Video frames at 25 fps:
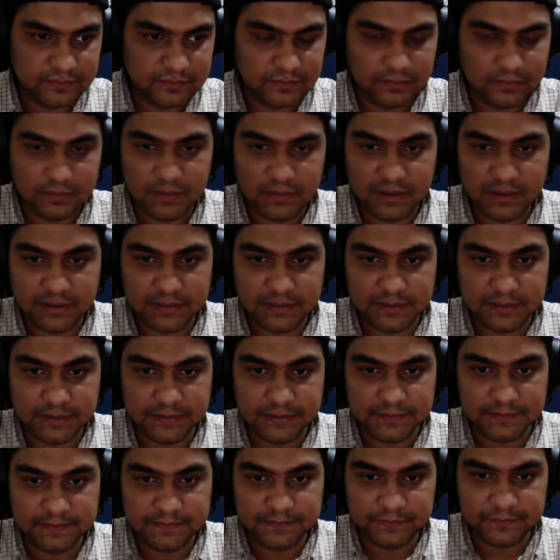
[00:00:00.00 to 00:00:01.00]
but
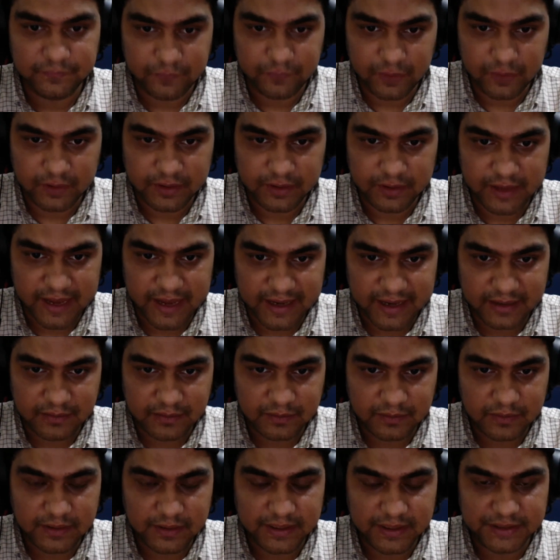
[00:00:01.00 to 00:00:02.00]
for a direct
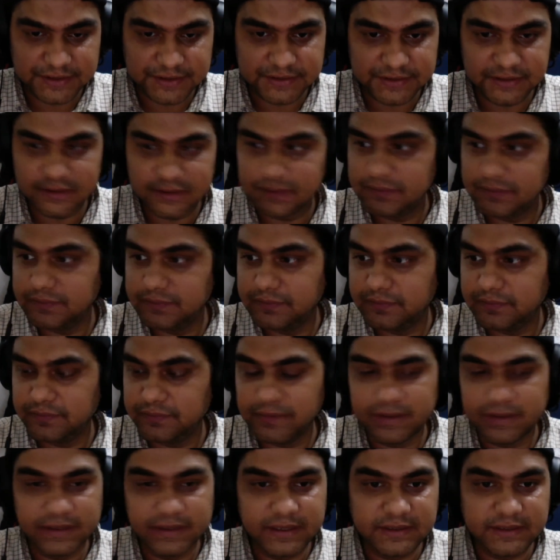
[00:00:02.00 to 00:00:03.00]
connection,
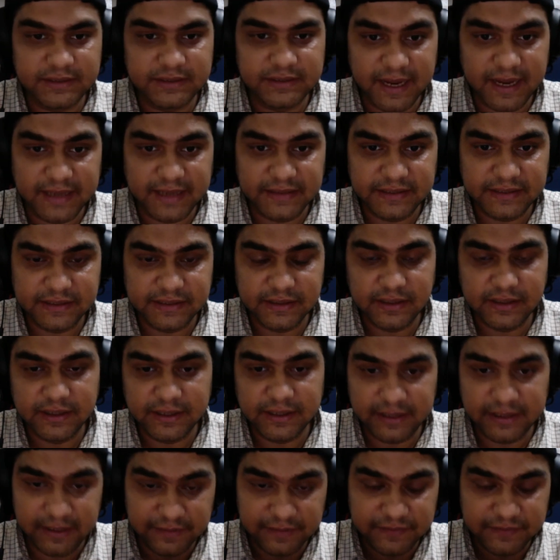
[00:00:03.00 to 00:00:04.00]
when there's a high signal,
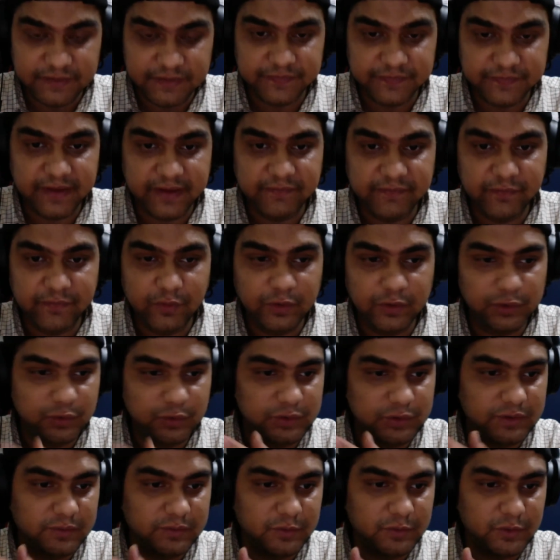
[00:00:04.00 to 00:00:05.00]
it gives a 5 volt to
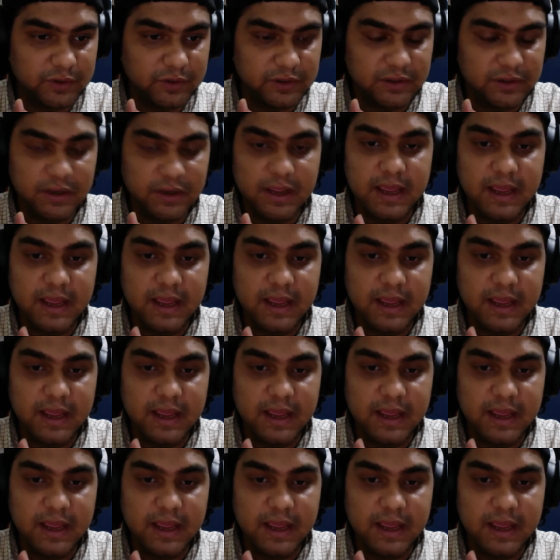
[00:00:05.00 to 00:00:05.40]
the motor.